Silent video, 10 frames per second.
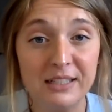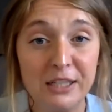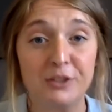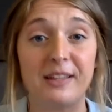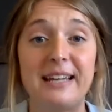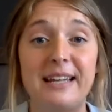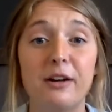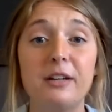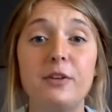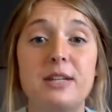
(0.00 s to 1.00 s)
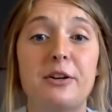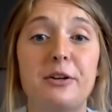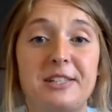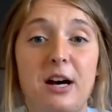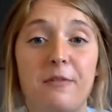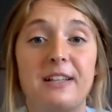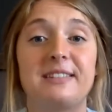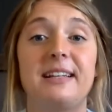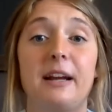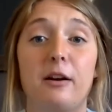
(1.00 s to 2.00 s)
So the narrative you tell yourself is
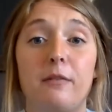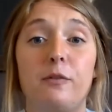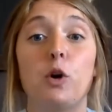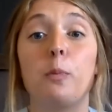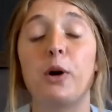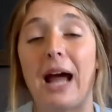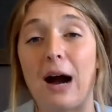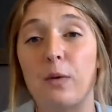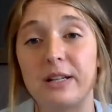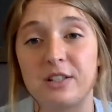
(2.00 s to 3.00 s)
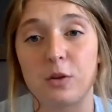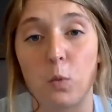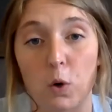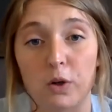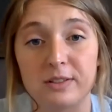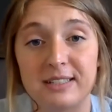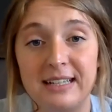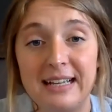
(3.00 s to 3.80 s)
the narrative you'll put out into the world.